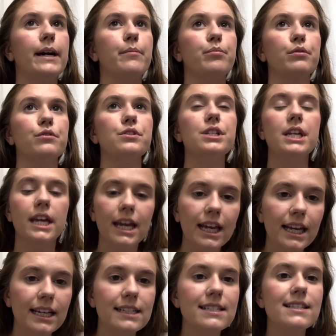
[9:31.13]

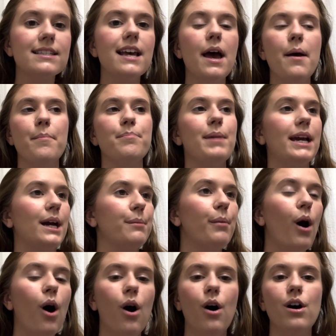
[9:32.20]
routines, makeup
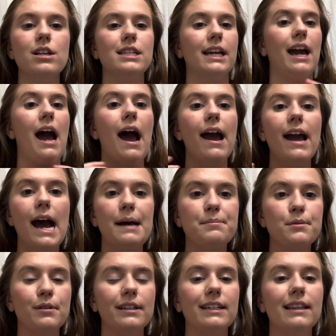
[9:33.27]
hauls. Like I
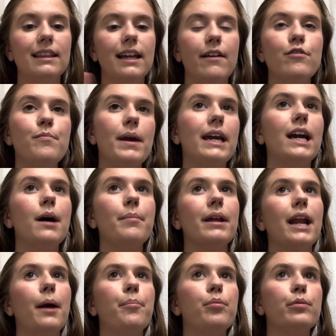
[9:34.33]
absolutely love makeup, and
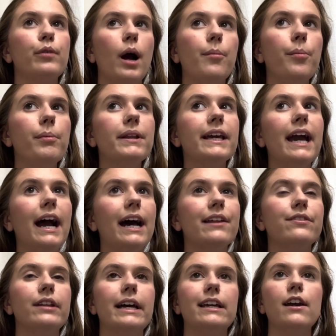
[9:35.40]
I probably
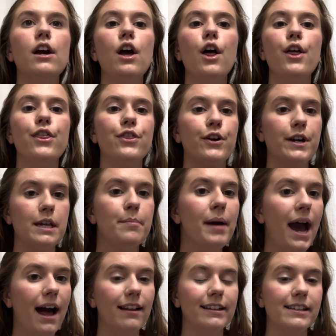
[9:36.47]
had like 30
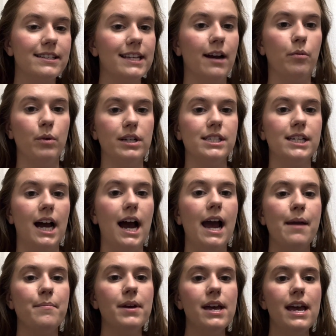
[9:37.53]
palettes at one
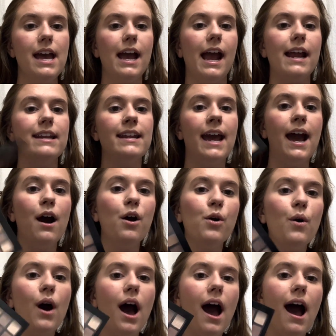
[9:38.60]
time. And
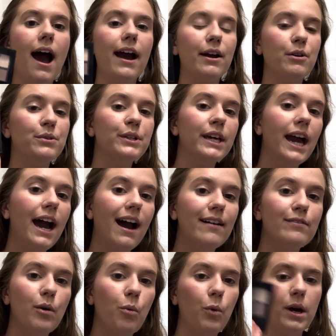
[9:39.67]
now I only
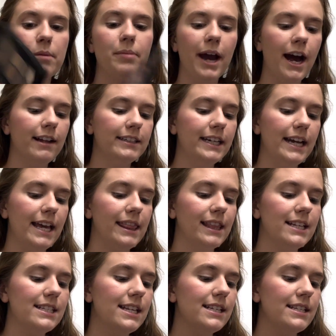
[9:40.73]
have one palette, and
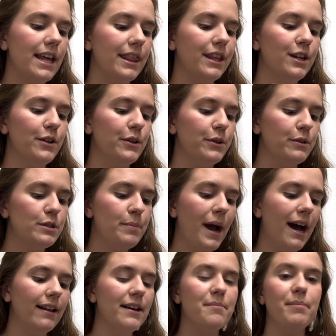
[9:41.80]
this is the Nudes
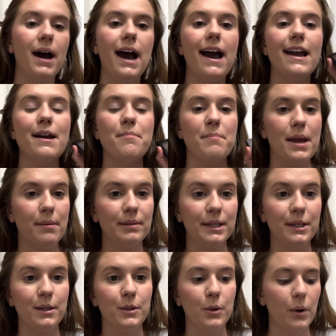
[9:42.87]
palette by
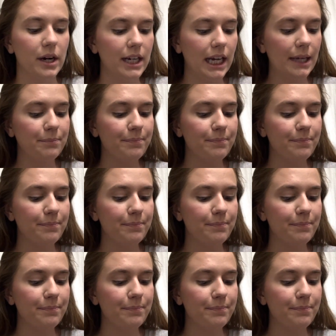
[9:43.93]
Maybelline New York,